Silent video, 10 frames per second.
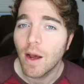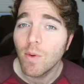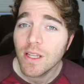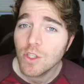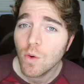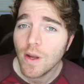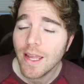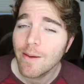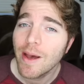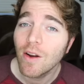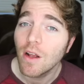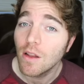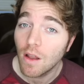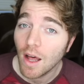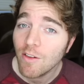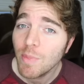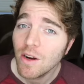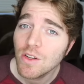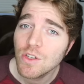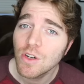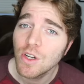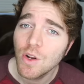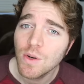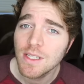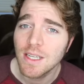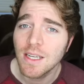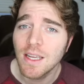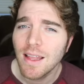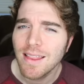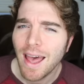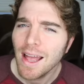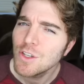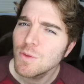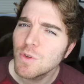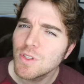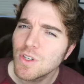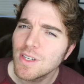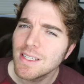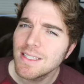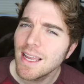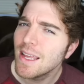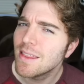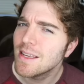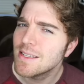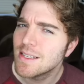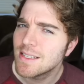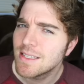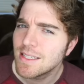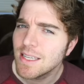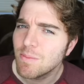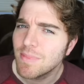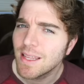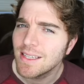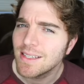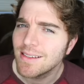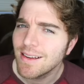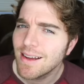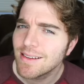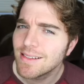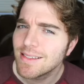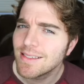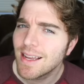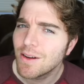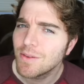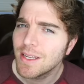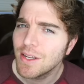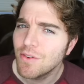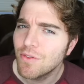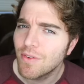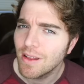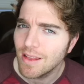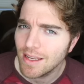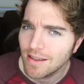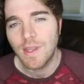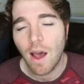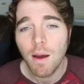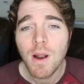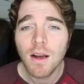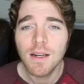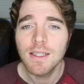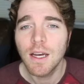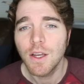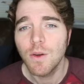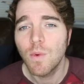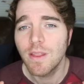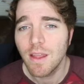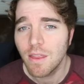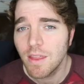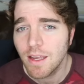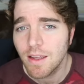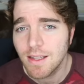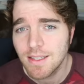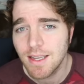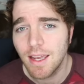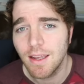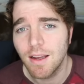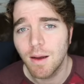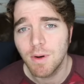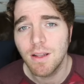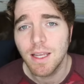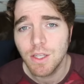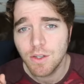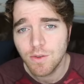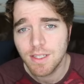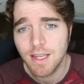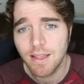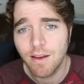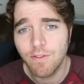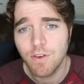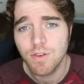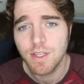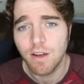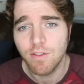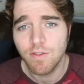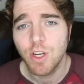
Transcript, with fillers: Now, when this toy came out, a lot of parents started noticing that the Hatchimal started saying things in its sleep that did not sound kid-friendly. Now, I'm not going to tell you what they think it's saying. I'm going to let you decide that for yourself.